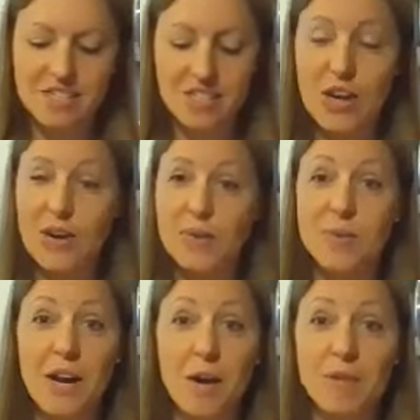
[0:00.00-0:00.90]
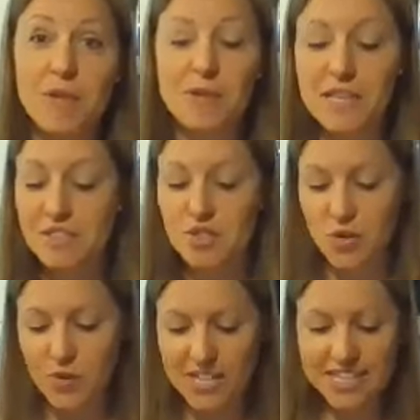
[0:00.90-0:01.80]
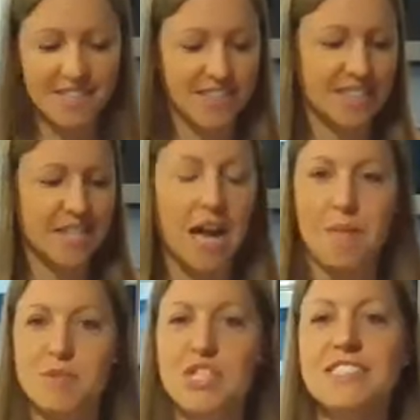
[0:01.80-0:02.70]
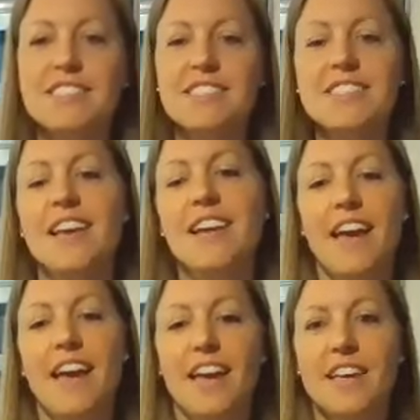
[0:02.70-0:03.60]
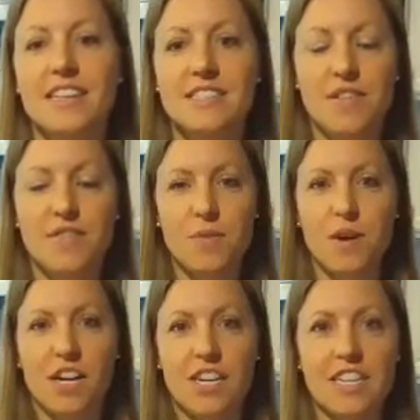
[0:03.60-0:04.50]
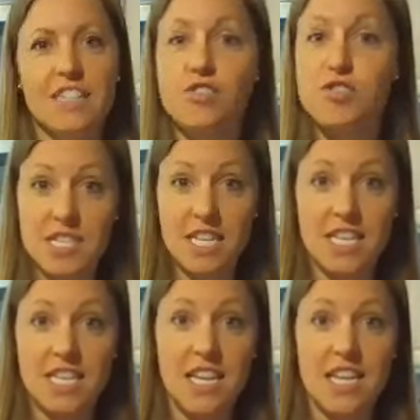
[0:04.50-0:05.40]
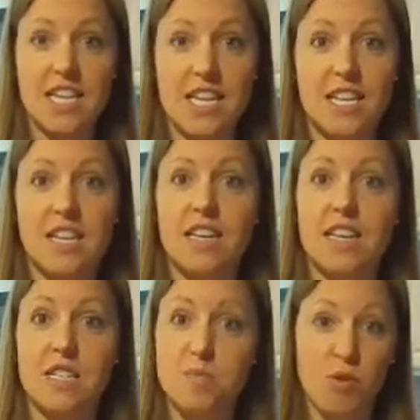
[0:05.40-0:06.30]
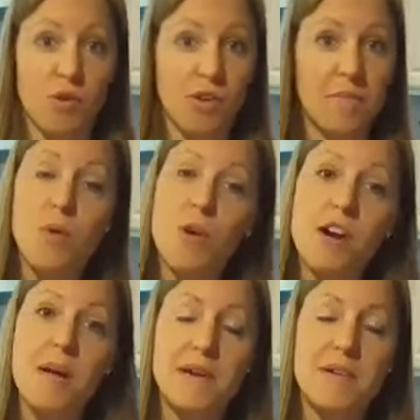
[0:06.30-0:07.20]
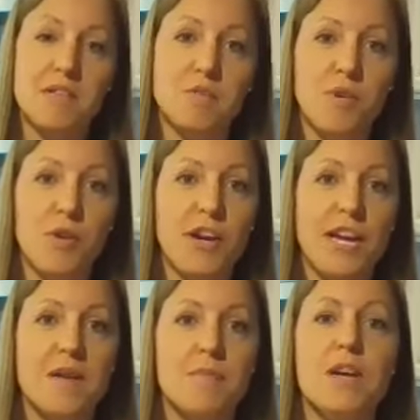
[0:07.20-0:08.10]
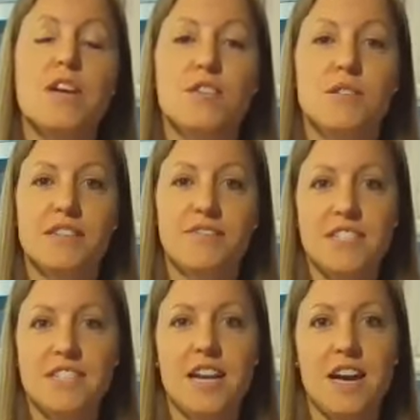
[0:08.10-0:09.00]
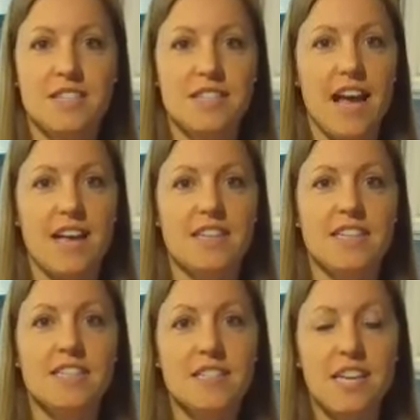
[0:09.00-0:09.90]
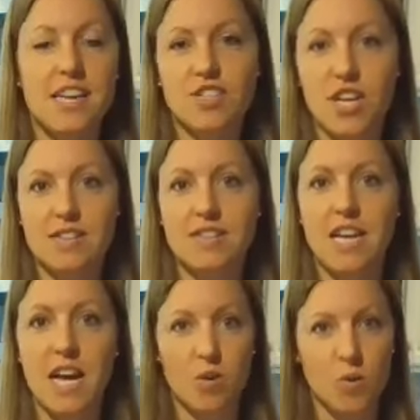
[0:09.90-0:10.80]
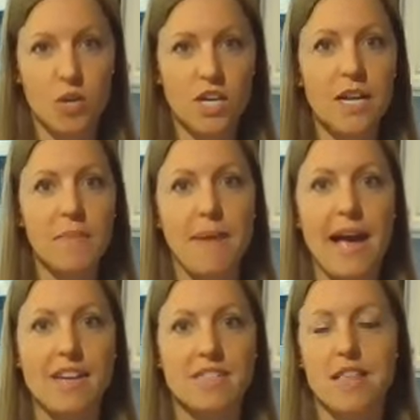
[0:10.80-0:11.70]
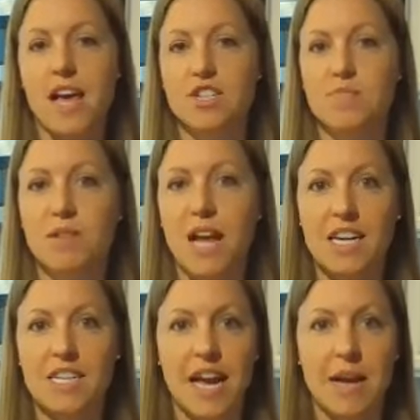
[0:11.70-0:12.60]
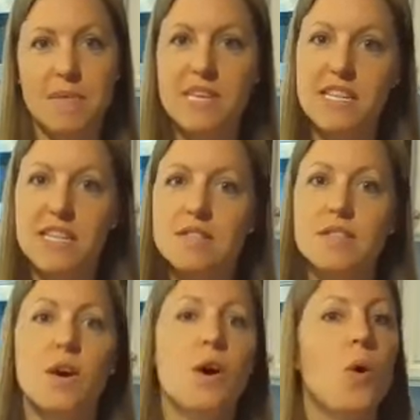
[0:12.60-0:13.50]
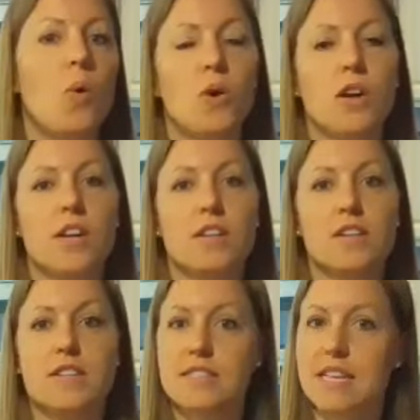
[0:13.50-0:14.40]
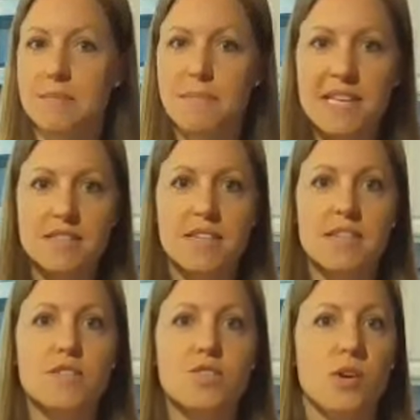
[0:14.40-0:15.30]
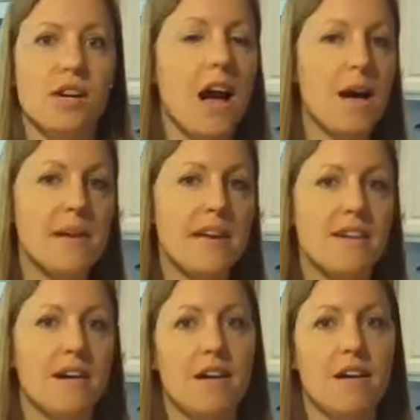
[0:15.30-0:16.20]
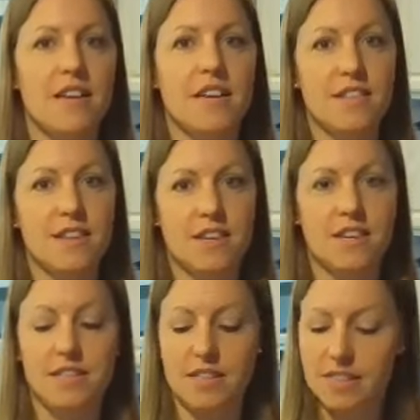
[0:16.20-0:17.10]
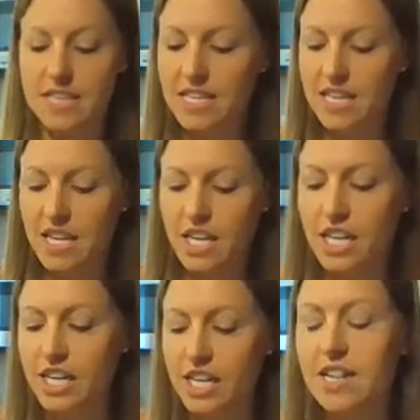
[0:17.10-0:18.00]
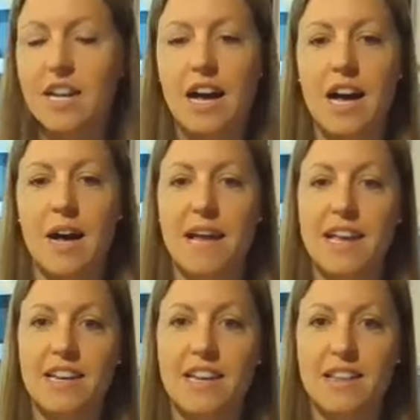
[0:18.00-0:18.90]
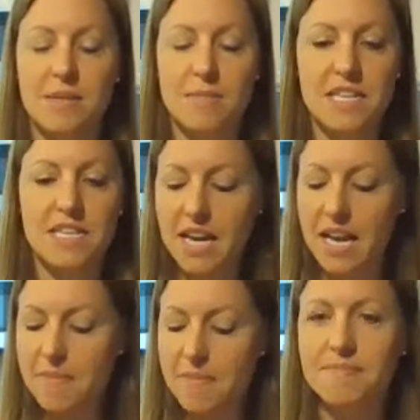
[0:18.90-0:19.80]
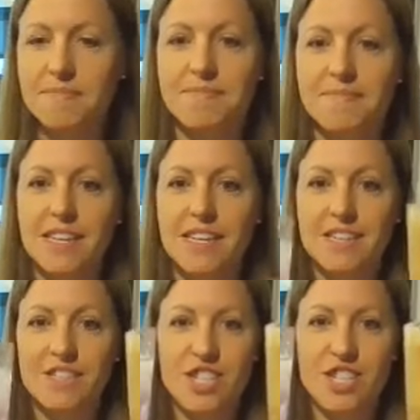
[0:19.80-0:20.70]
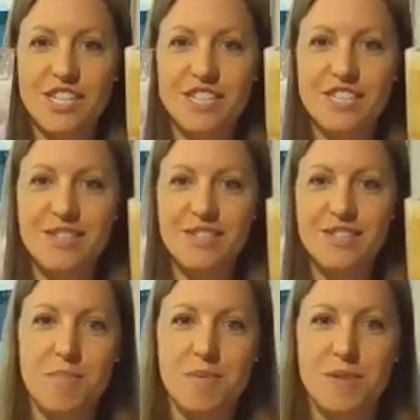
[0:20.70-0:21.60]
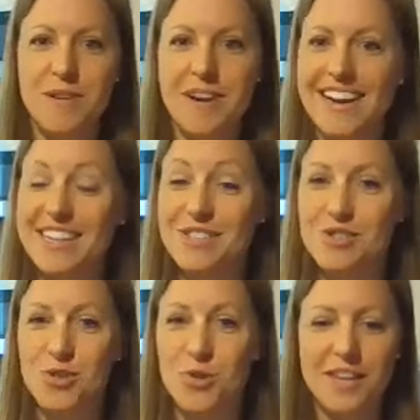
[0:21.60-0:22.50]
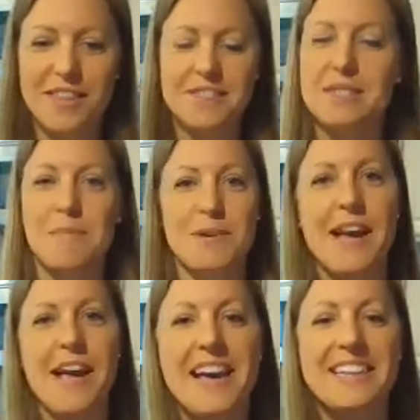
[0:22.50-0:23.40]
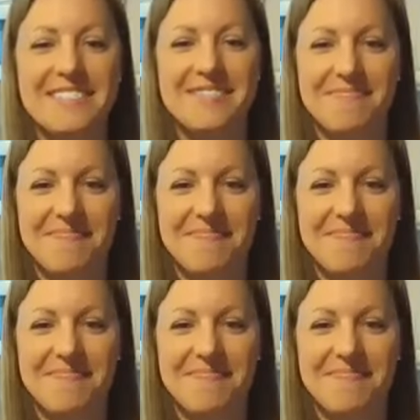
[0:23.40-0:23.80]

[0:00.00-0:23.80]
So we hope you enjoyed these options. And if you are interested in exploring more about this program, you can visit us at echn.org/blockdiabetes, or send a message or comment on the link here. And in the meantime, cheers. We hope you enjoy the summer ahead.